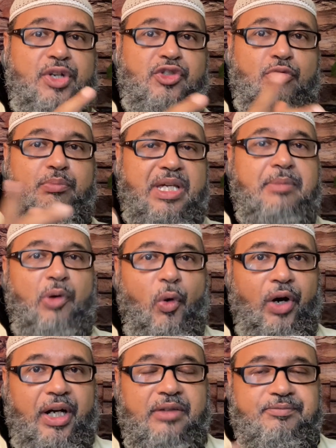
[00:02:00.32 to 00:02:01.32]
to be
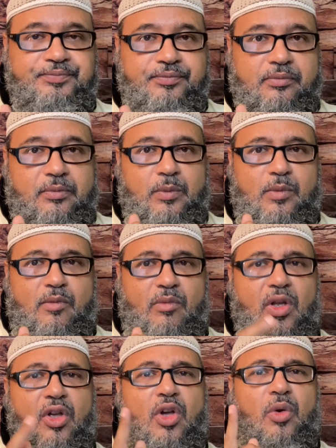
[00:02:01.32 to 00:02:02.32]
born.
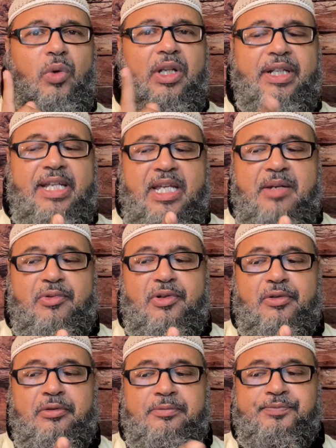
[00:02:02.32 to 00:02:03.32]
Well, in
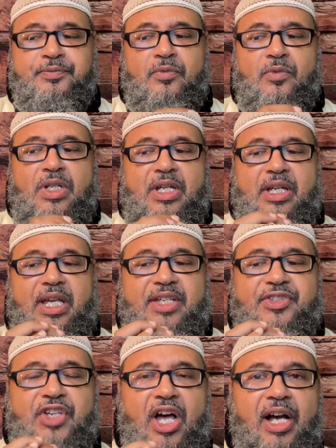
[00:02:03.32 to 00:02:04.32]
Hebrew, it's
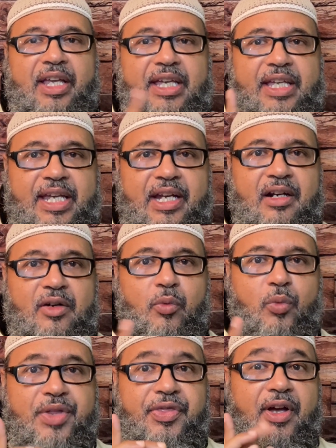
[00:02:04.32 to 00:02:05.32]
talking here
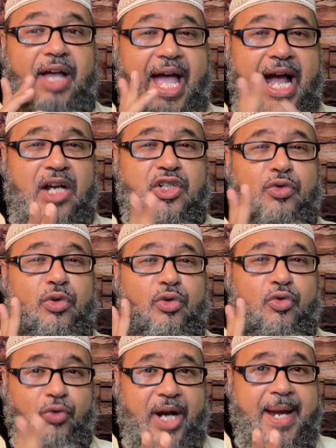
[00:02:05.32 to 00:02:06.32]
with the actual
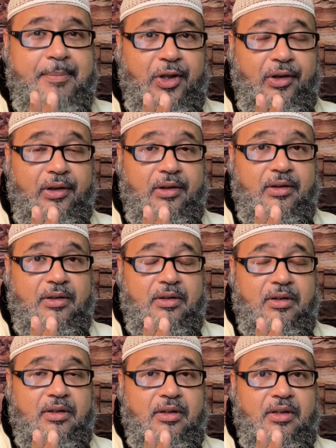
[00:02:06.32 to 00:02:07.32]
grammar.
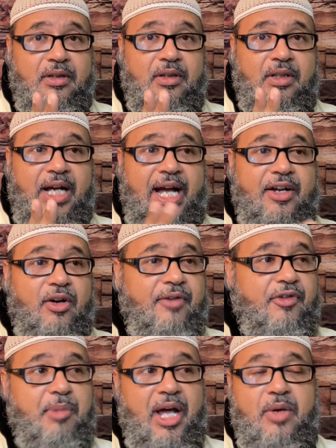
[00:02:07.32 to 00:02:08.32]
I know
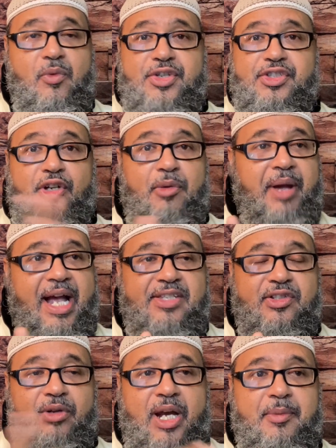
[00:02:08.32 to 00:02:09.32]
everybody wants to go past
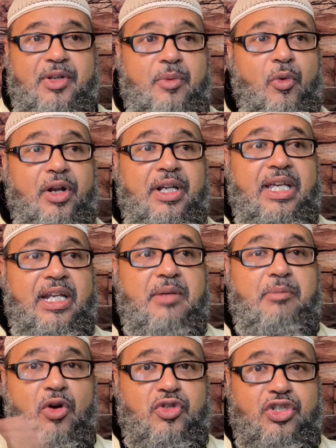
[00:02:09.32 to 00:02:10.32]
the grammar. They want to get
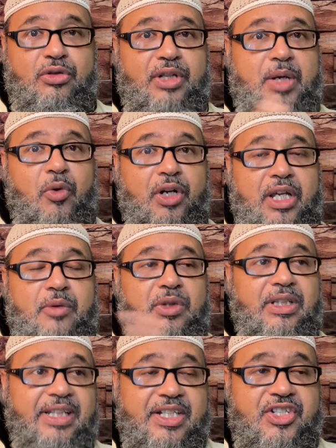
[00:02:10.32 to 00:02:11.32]
emotional and they want to get
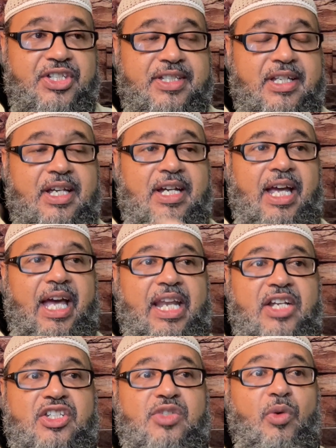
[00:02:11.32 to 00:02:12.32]
religious. And they
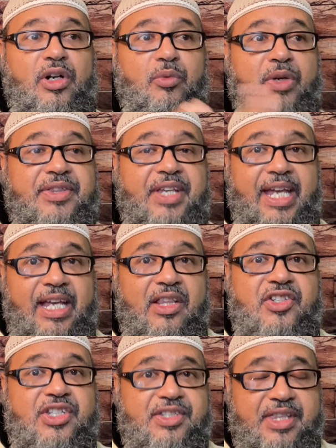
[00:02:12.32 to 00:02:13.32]
just want to read the
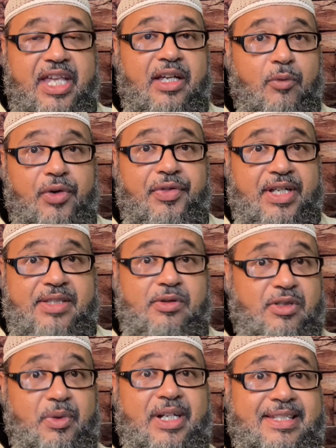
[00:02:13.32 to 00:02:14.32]
English and think, well, this
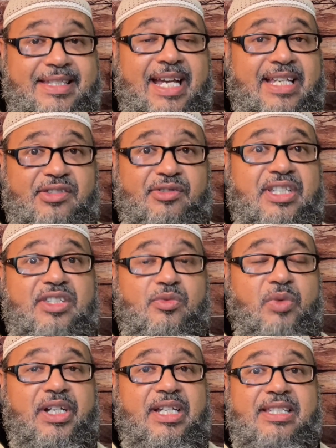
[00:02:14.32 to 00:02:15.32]
is what it says, so this is
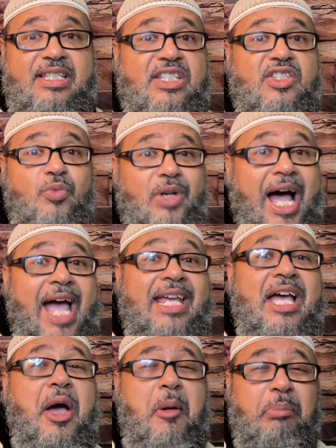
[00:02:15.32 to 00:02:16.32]
what it is, and this is what I
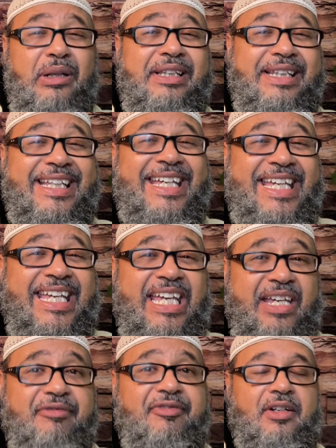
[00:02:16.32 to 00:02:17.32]

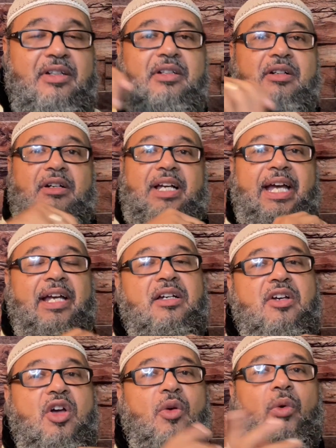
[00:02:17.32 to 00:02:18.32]
believe, okay?
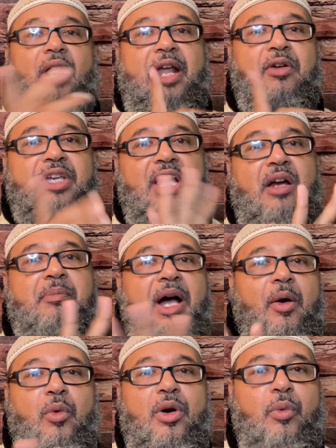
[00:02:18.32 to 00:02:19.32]
Well, I don't care
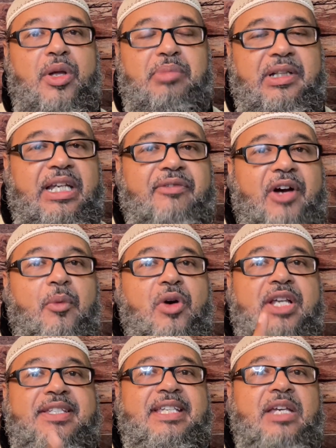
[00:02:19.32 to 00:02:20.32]
about what we believe. I want
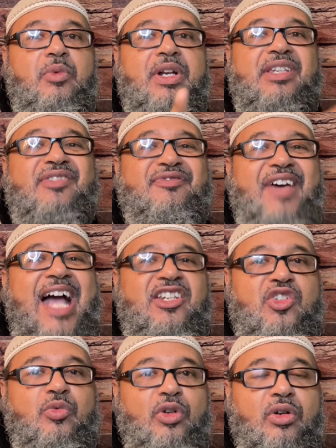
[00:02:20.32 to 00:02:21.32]
to see what is
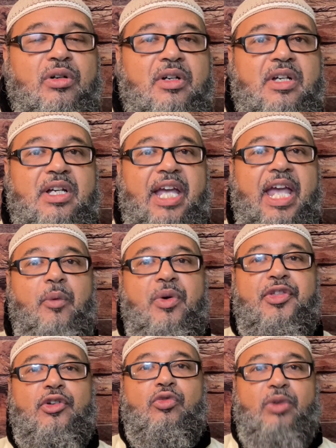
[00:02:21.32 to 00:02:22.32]
factual and what
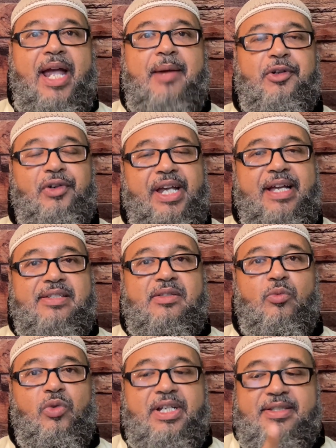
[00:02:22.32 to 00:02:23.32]
the grammar is.
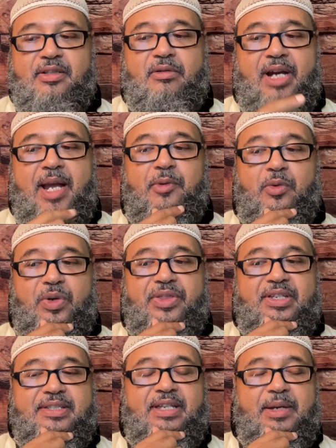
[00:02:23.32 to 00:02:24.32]
What is the grammar with
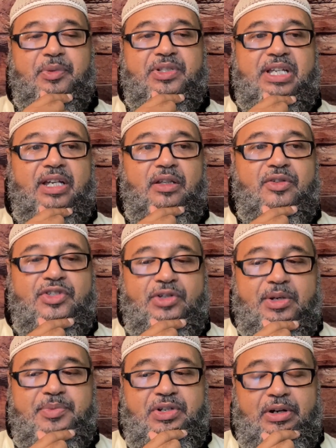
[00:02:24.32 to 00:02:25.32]
this in particular
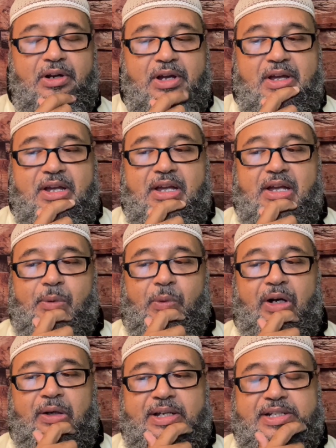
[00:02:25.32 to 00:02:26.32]
scripture?
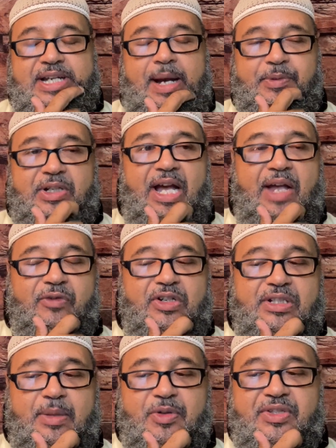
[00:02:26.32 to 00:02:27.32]
Well, in chapter 9,
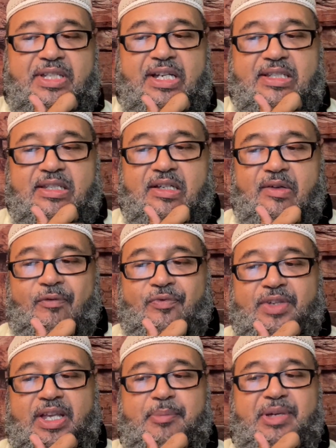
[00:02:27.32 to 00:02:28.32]
verse number 6,
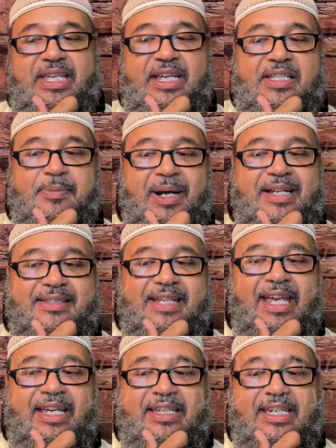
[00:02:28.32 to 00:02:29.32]
it begins by
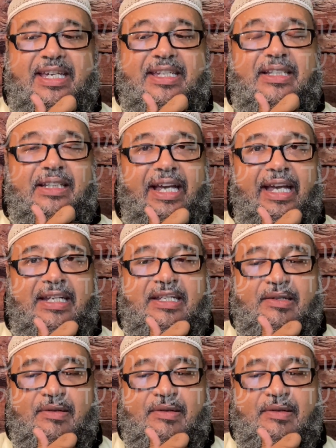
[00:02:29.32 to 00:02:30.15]
saying, Ki Yaled,